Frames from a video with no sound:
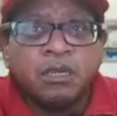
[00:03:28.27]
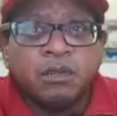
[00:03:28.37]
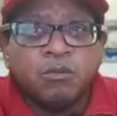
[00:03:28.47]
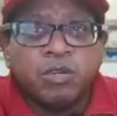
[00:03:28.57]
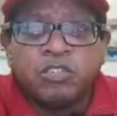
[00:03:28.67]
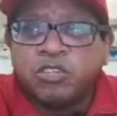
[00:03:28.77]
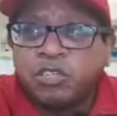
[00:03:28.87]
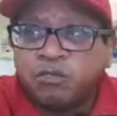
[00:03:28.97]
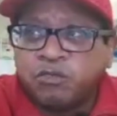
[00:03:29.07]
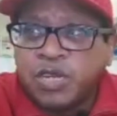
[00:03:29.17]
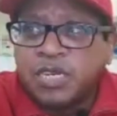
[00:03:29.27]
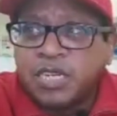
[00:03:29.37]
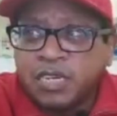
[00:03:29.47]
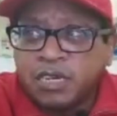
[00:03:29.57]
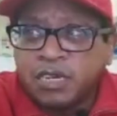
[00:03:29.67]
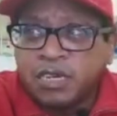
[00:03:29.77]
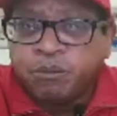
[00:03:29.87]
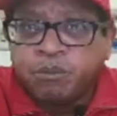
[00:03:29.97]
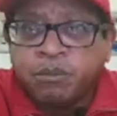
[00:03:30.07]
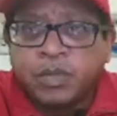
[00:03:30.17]
we should defend him
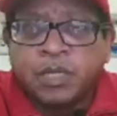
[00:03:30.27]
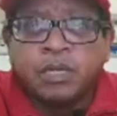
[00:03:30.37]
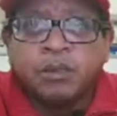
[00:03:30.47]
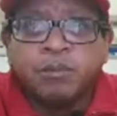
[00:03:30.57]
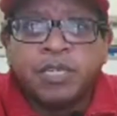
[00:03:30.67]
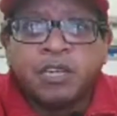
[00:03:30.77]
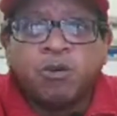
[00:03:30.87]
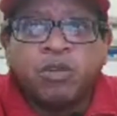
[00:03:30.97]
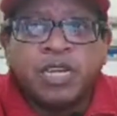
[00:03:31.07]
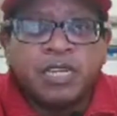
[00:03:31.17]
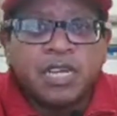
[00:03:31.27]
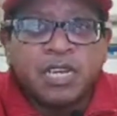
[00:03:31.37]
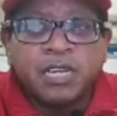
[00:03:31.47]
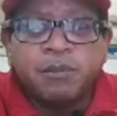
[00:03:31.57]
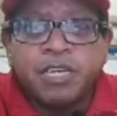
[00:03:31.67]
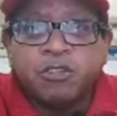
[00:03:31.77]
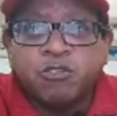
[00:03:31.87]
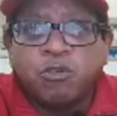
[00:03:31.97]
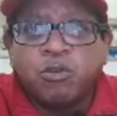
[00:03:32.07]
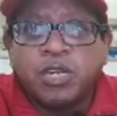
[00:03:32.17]
but don't let the enemy
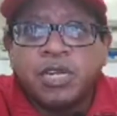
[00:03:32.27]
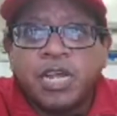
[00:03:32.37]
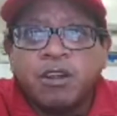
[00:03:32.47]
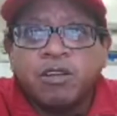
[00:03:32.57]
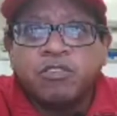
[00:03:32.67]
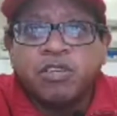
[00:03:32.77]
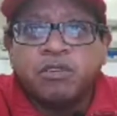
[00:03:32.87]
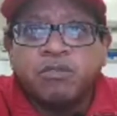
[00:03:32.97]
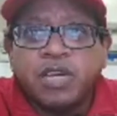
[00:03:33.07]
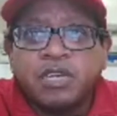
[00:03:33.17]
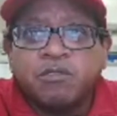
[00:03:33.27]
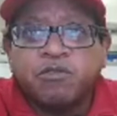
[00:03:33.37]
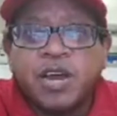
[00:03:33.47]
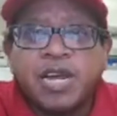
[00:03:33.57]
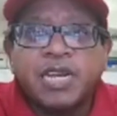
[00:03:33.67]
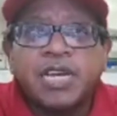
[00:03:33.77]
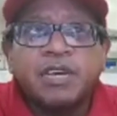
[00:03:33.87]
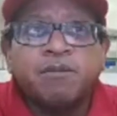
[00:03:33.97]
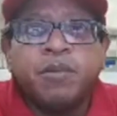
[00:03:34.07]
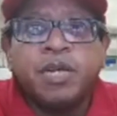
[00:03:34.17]
control the narrative and define
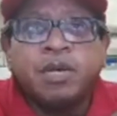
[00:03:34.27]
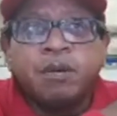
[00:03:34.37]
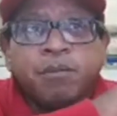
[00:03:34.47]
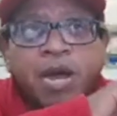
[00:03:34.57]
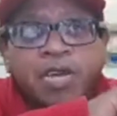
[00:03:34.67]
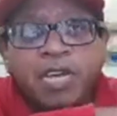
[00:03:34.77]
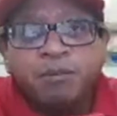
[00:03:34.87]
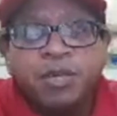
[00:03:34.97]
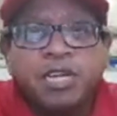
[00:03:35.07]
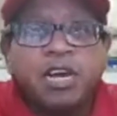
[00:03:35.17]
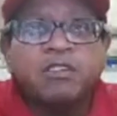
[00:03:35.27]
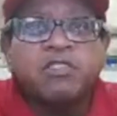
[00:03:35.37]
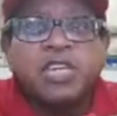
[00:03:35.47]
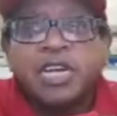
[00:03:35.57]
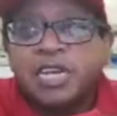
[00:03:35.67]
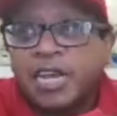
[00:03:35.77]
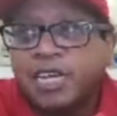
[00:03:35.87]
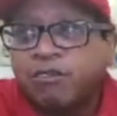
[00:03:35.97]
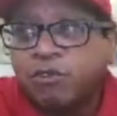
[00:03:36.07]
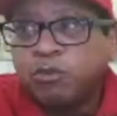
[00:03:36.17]
him by keeping us in a
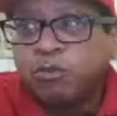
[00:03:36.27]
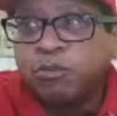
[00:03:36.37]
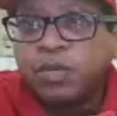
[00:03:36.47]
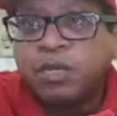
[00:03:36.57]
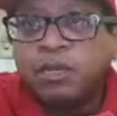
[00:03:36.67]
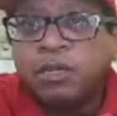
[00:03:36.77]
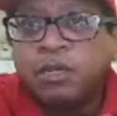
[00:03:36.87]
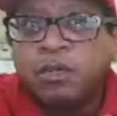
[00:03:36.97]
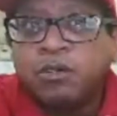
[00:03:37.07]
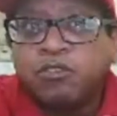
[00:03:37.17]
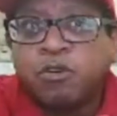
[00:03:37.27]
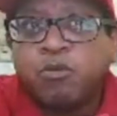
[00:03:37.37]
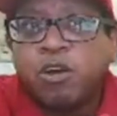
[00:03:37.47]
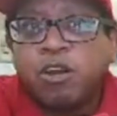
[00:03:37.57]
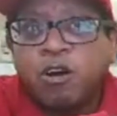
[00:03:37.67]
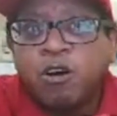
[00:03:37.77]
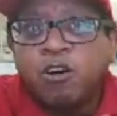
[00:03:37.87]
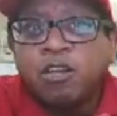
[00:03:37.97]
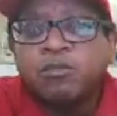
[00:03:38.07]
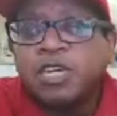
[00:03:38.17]
negative loop. So, what are
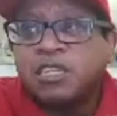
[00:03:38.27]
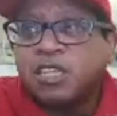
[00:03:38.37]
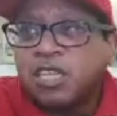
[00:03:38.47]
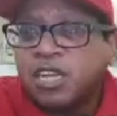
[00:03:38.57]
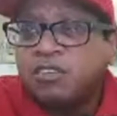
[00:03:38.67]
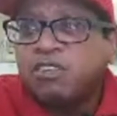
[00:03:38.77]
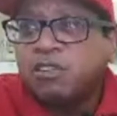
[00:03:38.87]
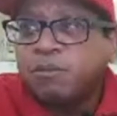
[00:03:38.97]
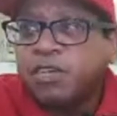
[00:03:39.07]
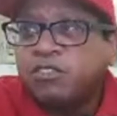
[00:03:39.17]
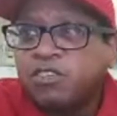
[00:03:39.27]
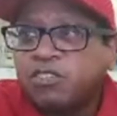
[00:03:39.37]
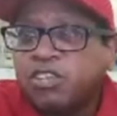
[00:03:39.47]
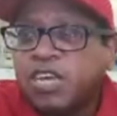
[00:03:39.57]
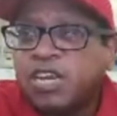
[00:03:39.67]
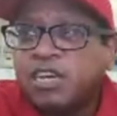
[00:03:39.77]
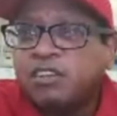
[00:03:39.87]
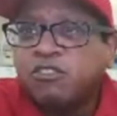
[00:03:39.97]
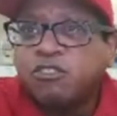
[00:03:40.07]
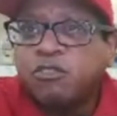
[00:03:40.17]
all of the other things that the minister said in
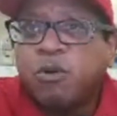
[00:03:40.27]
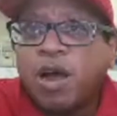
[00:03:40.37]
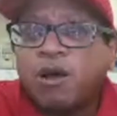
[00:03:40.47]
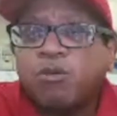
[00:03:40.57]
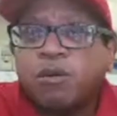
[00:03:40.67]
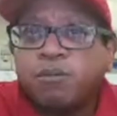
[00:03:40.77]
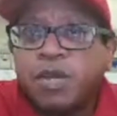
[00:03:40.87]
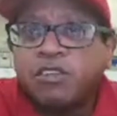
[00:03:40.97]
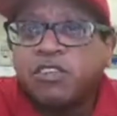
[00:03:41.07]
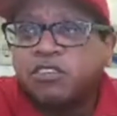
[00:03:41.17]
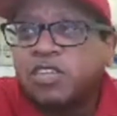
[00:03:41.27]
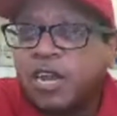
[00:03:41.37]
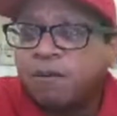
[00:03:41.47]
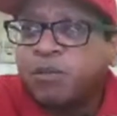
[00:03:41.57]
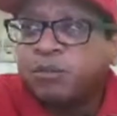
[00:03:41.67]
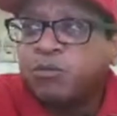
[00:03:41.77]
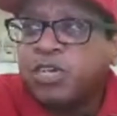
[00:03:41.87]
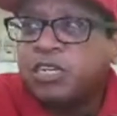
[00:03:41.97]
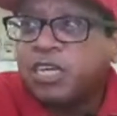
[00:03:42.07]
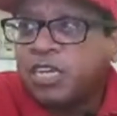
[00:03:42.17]
this two hour message that our people
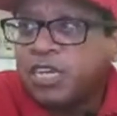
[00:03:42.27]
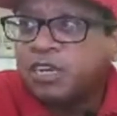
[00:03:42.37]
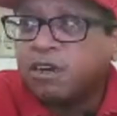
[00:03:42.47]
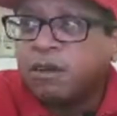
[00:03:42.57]
need to hear?